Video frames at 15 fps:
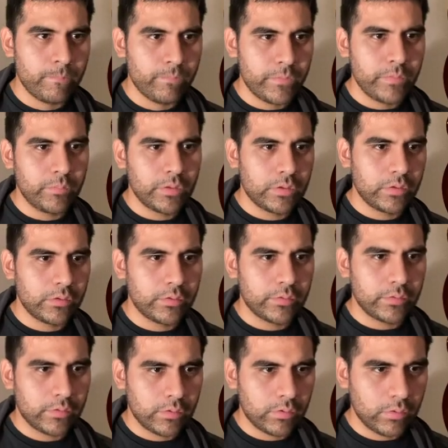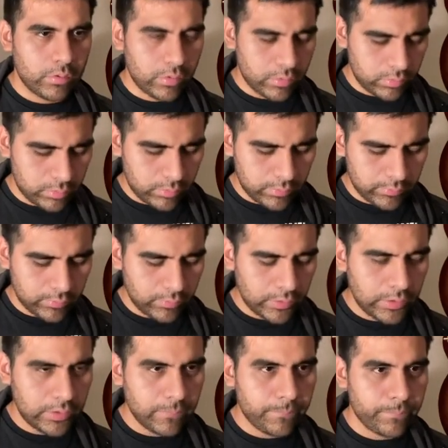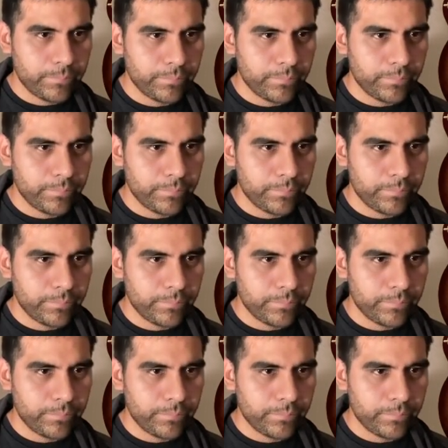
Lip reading: Let me clear this screen.